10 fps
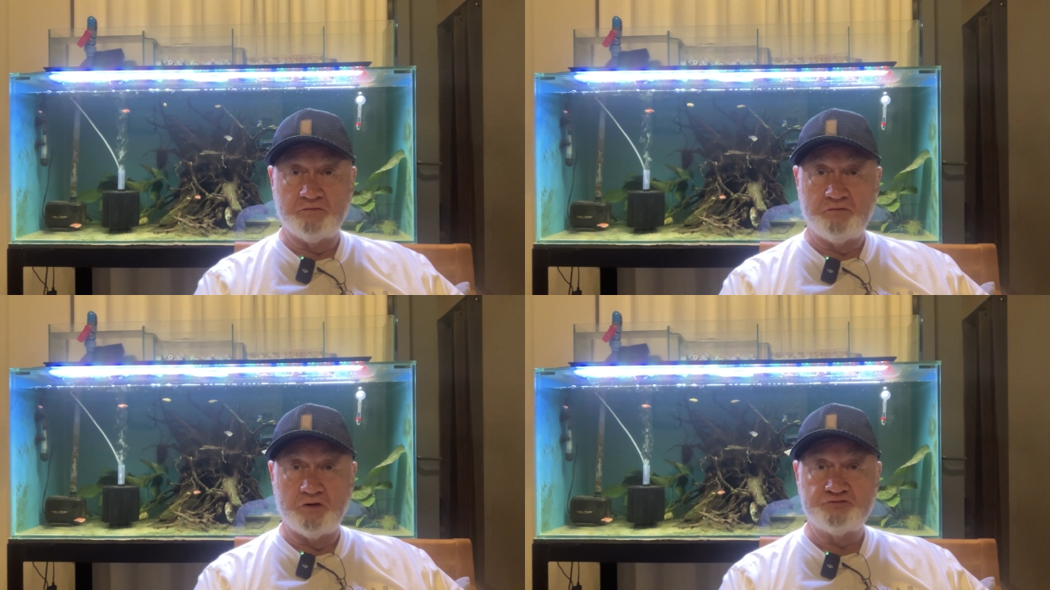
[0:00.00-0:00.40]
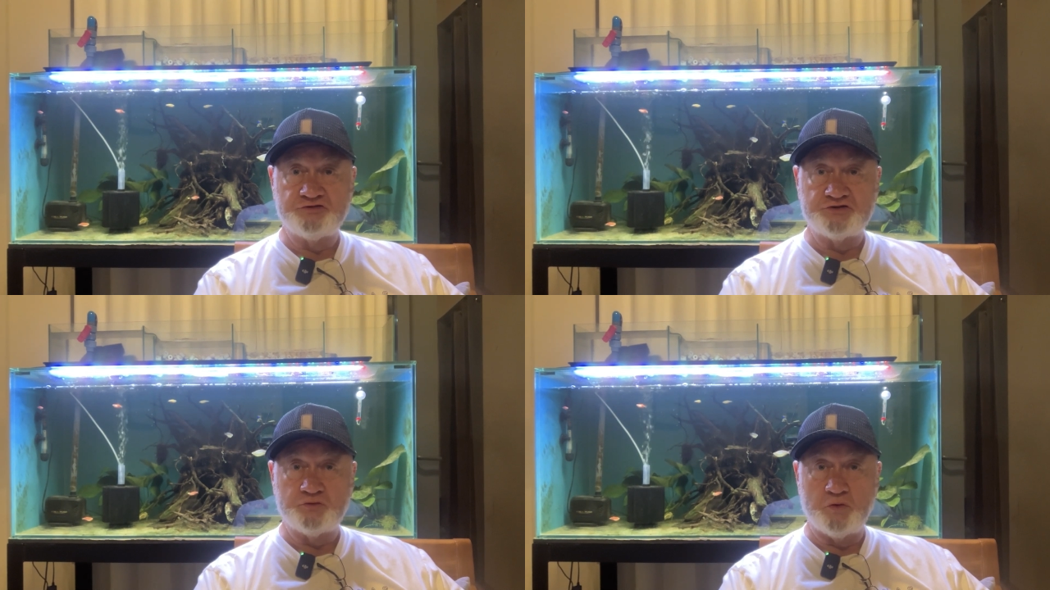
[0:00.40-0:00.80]
grocery
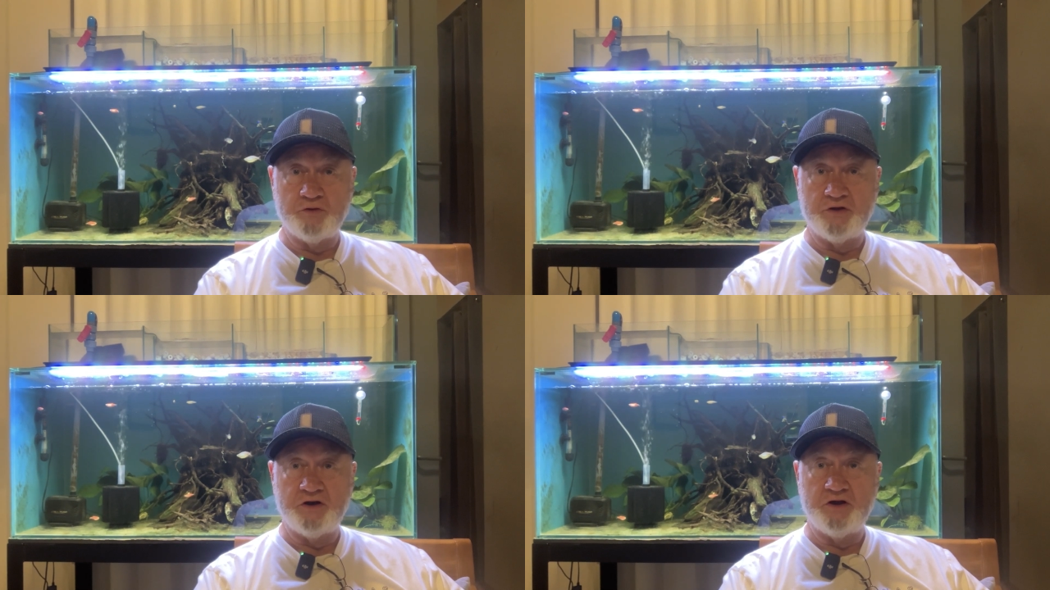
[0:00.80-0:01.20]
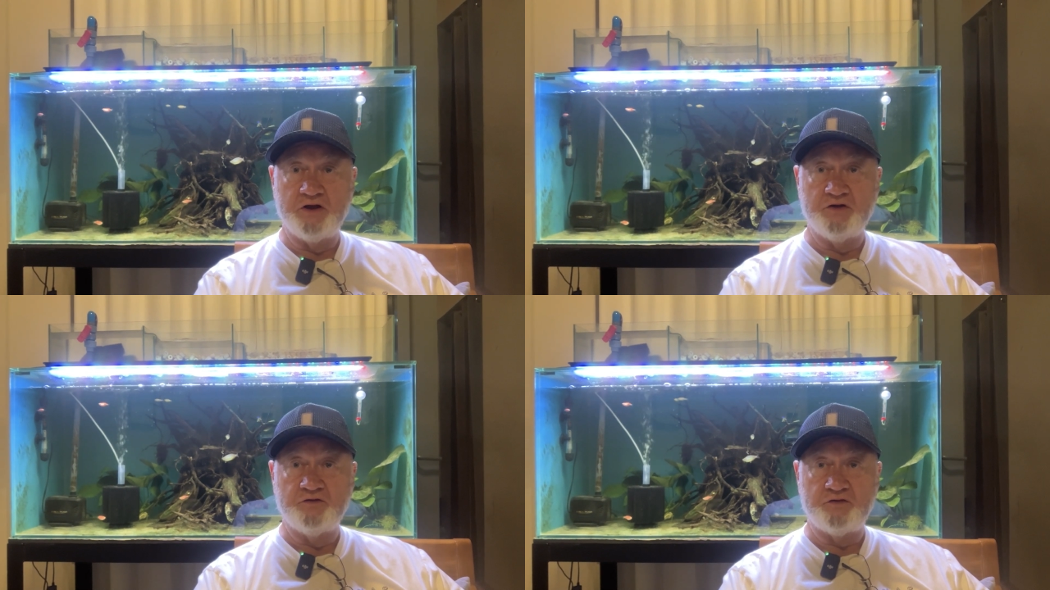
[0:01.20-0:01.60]
store that
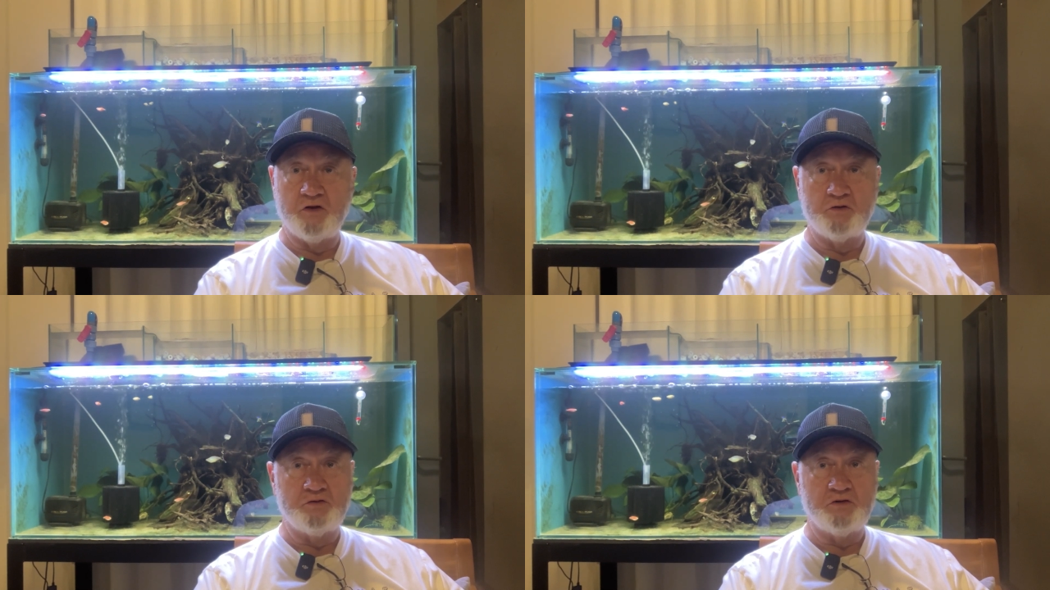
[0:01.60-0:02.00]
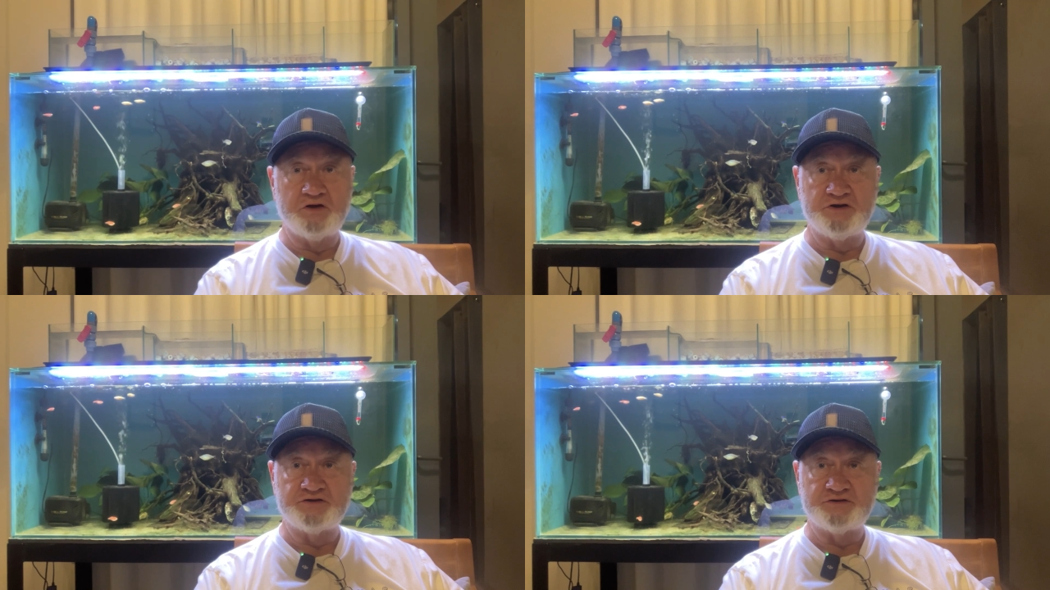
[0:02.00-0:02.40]
is local
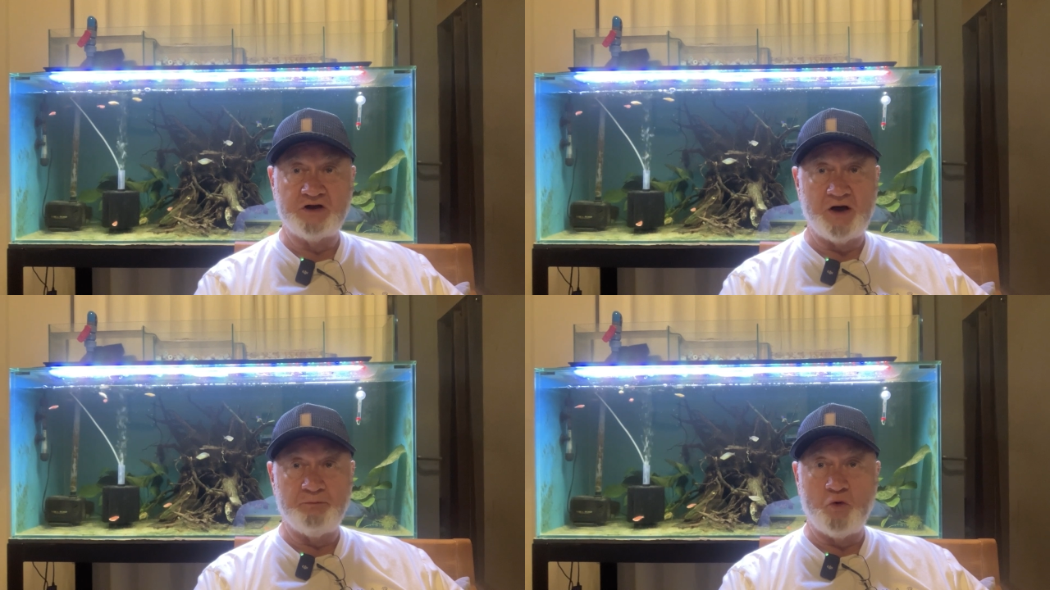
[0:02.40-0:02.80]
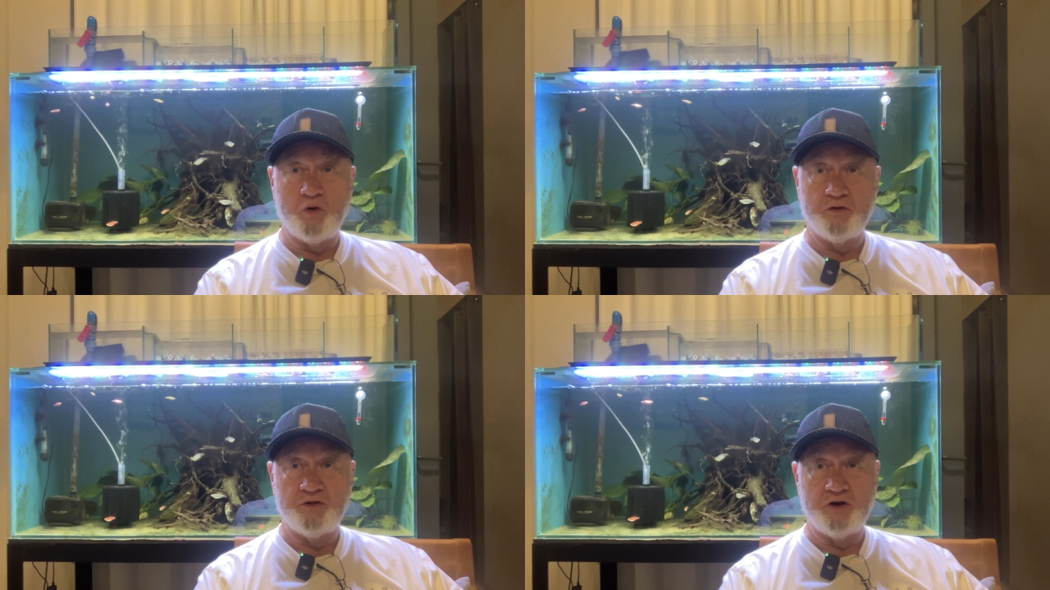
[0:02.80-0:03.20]
is not
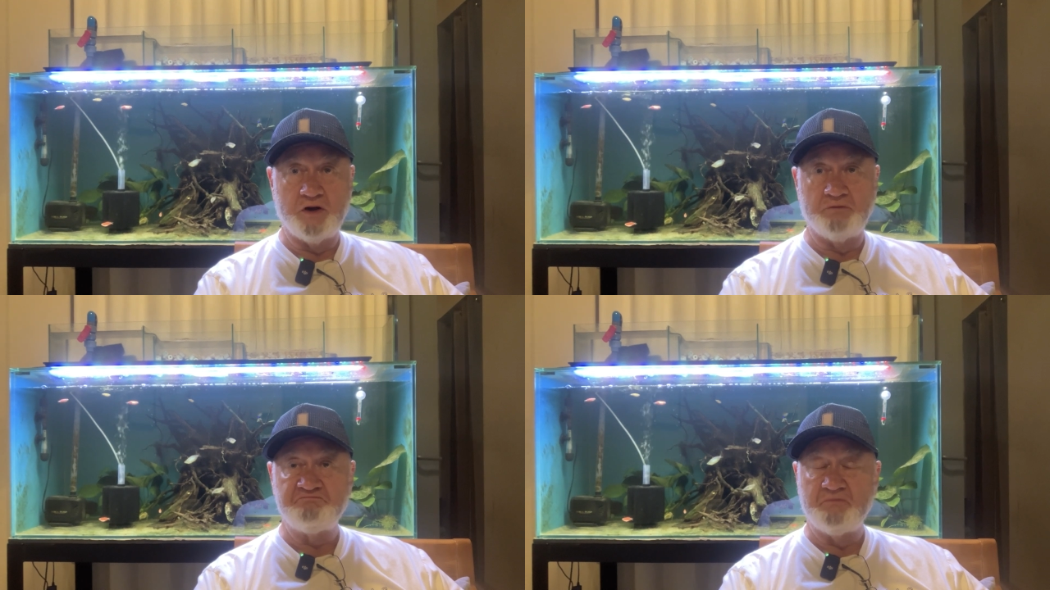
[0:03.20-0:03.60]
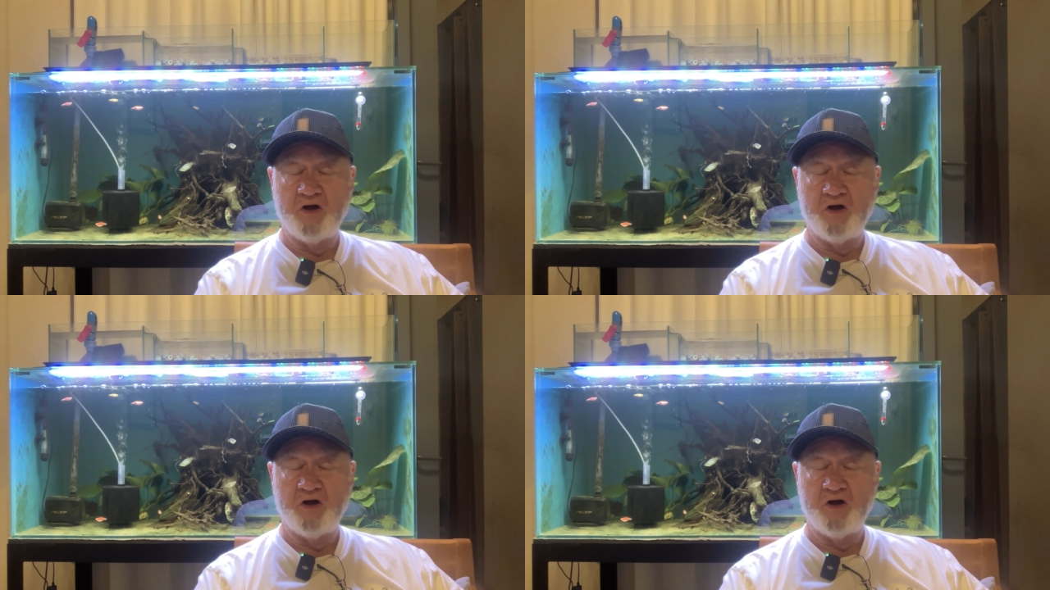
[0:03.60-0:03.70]
more than